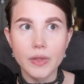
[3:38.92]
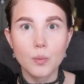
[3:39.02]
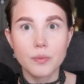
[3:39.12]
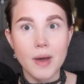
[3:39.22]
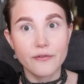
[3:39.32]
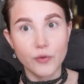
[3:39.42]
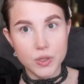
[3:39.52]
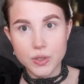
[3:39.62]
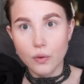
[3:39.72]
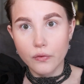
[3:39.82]
with my
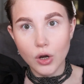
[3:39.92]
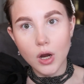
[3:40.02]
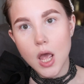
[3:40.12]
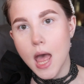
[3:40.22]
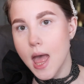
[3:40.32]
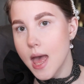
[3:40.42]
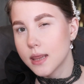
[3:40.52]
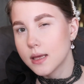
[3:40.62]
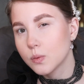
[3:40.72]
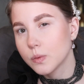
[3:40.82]
voiceover,
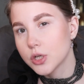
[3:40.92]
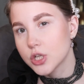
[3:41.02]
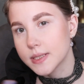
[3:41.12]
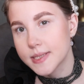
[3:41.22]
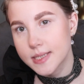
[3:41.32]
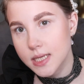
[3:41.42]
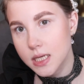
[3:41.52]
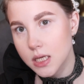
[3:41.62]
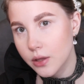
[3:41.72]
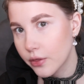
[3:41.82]
and then we shall
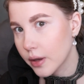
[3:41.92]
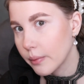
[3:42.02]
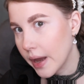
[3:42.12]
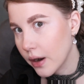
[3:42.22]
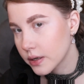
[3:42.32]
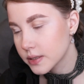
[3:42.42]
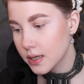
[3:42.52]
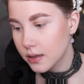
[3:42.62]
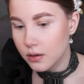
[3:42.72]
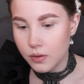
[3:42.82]
see the
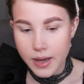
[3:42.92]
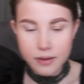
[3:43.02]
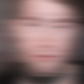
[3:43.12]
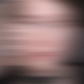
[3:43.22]
comparison, okay?